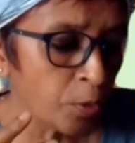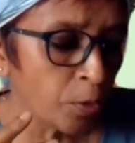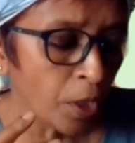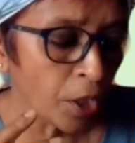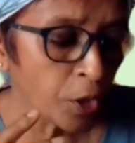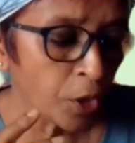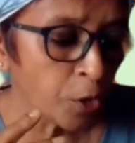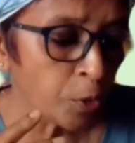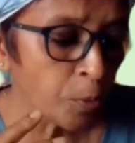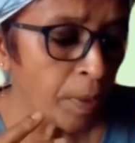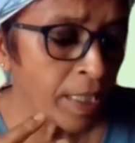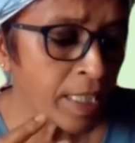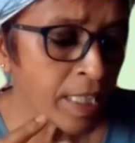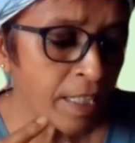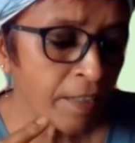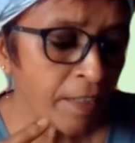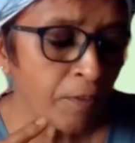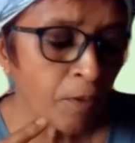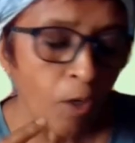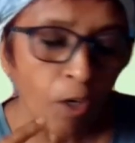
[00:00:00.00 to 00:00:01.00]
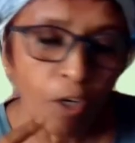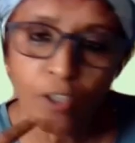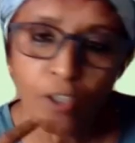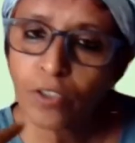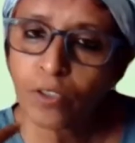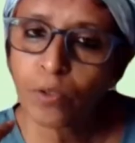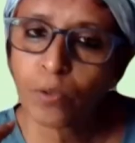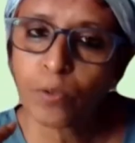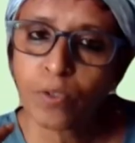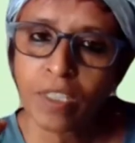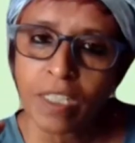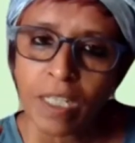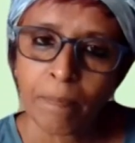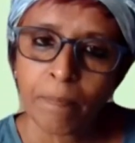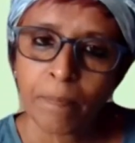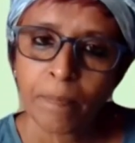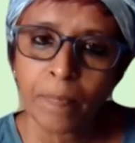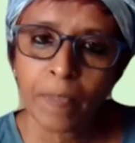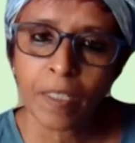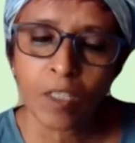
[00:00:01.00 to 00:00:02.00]
you must have gone through
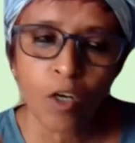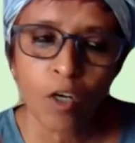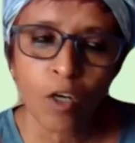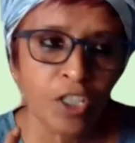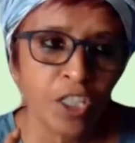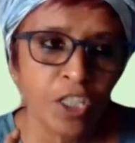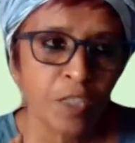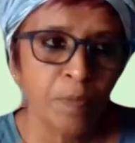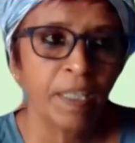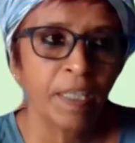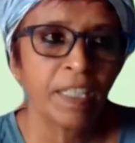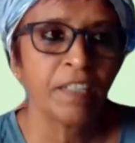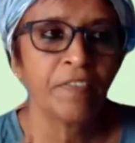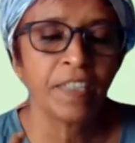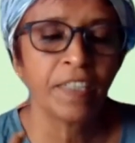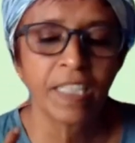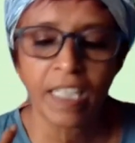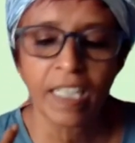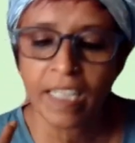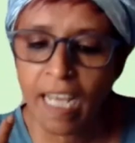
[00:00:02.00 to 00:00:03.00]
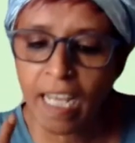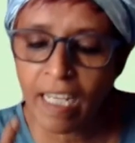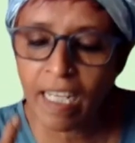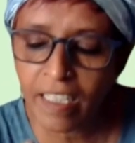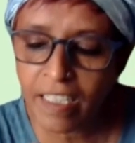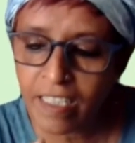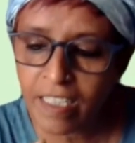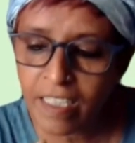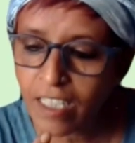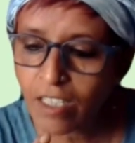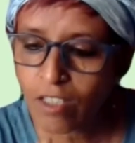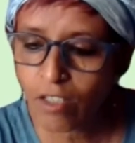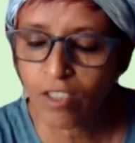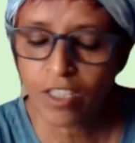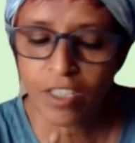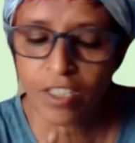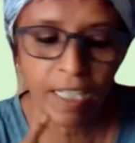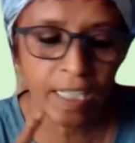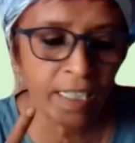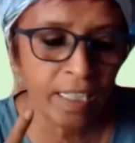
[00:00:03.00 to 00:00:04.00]
some cost benefit analysis
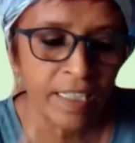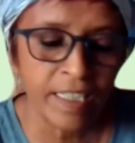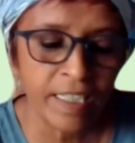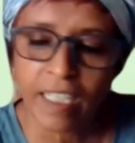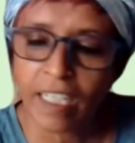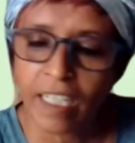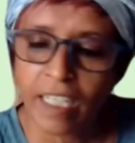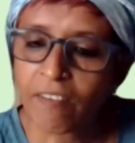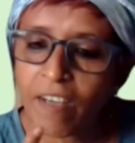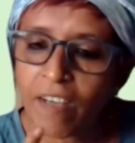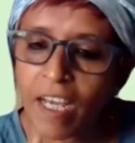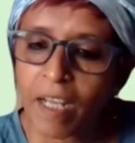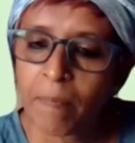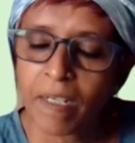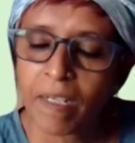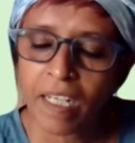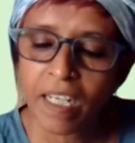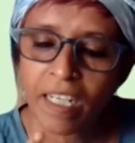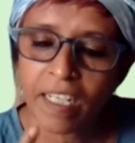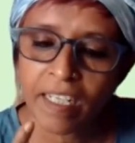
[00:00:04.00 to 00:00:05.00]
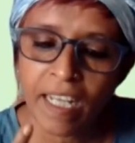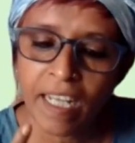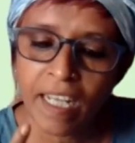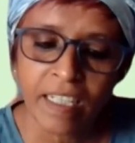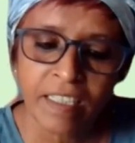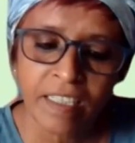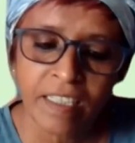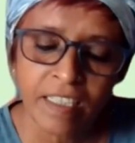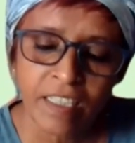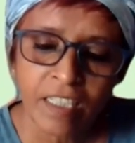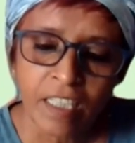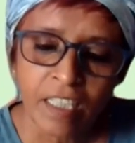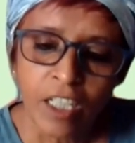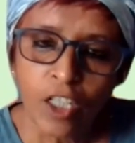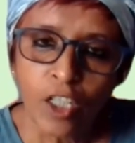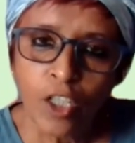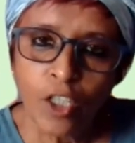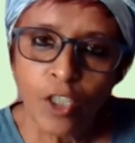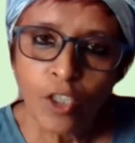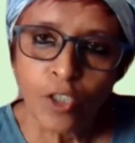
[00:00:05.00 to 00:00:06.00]
or strategic environmental analysis
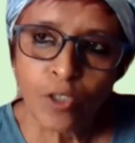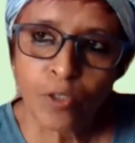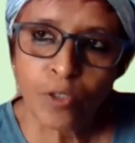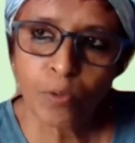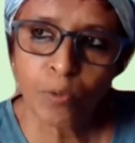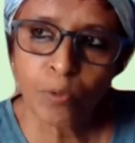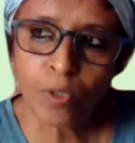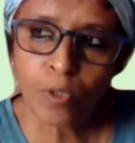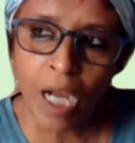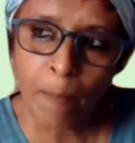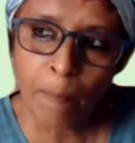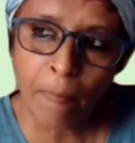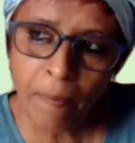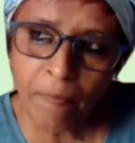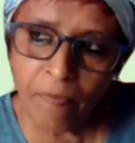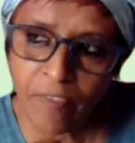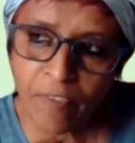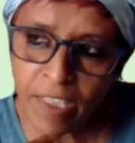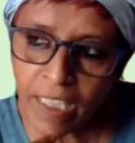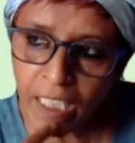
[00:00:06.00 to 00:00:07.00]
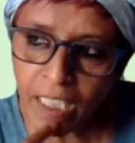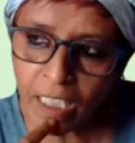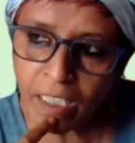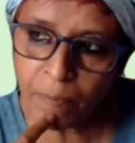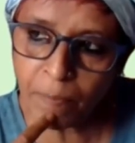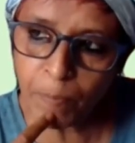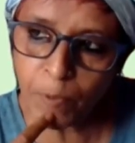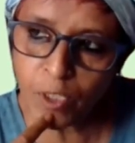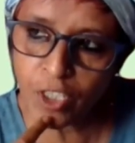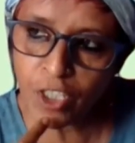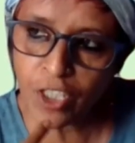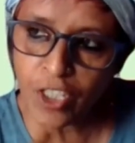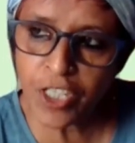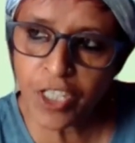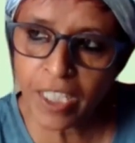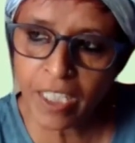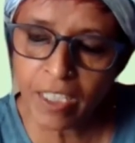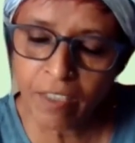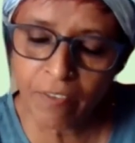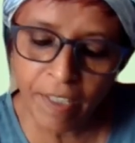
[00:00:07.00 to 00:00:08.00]
to come up with a
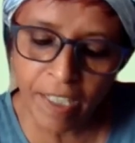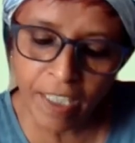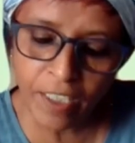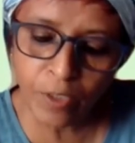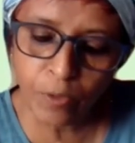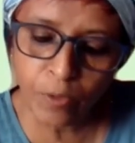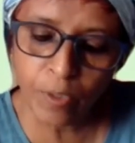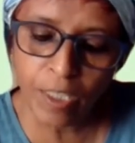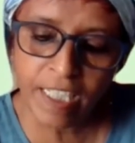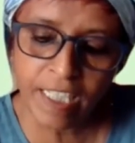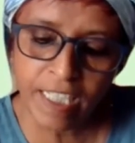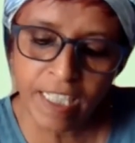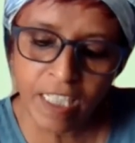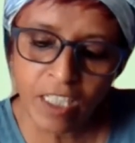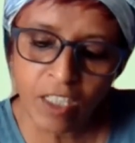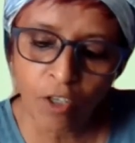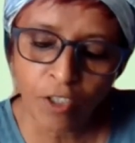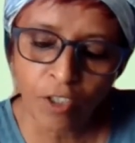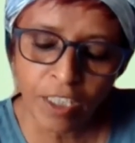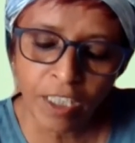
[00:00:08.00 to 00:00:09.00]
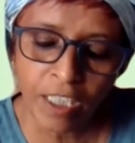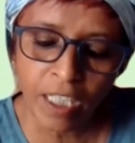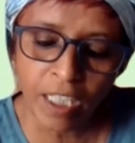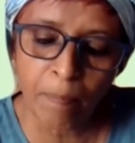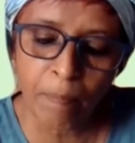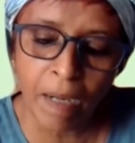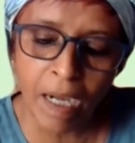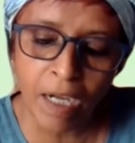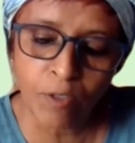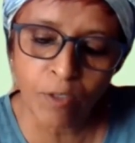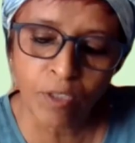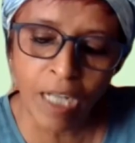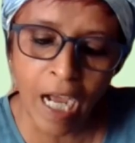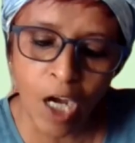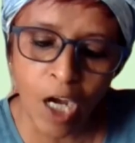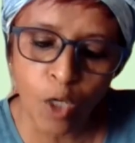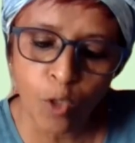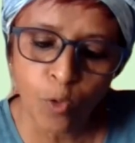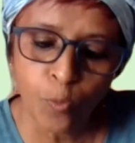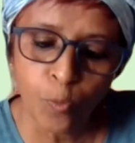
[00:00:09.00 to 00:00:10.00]
position where you are talking about
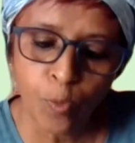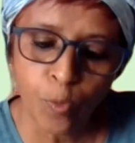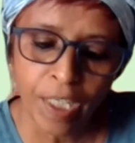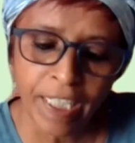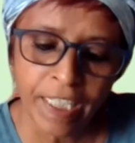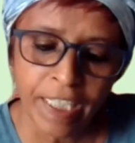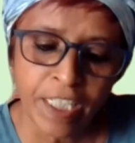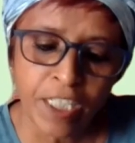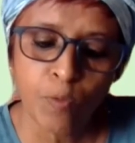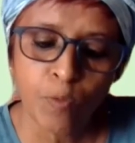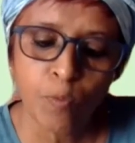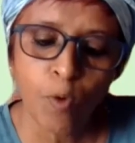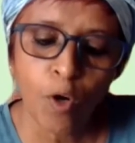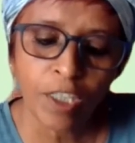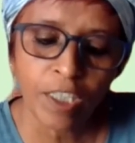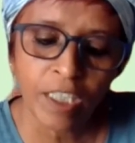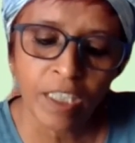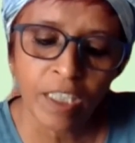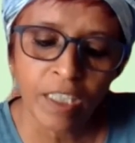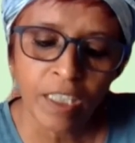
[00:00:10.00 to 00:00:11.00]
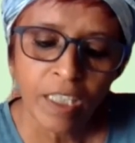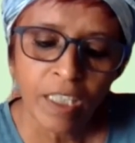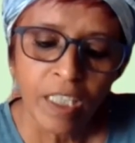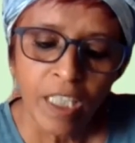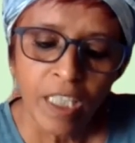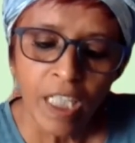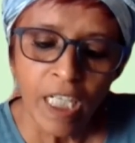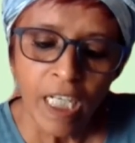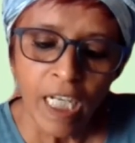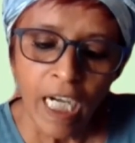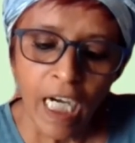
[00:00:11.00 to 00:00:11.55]
how wastewater